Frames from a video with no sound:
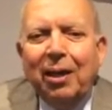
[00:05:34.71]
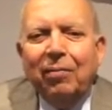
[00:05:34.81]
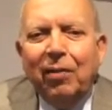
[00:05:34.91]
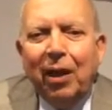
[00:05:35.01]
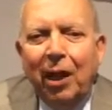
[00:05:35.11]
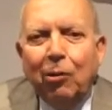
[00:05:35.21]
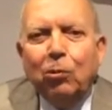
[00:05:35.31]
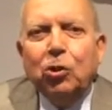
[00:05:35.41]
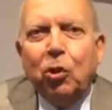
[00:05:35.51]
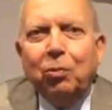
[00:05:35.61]
enough, and
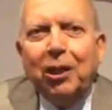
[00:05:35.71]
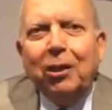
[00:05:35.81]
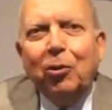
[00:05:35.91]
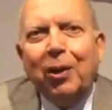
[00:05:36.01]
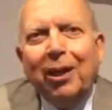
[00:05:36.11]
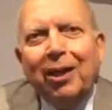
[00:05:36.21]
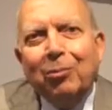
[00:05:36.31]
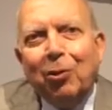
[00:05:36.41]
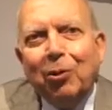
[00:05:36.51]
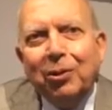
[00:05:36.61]
we should be doing a
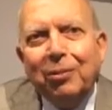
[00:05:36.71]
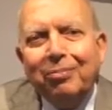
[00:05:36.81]
lot more.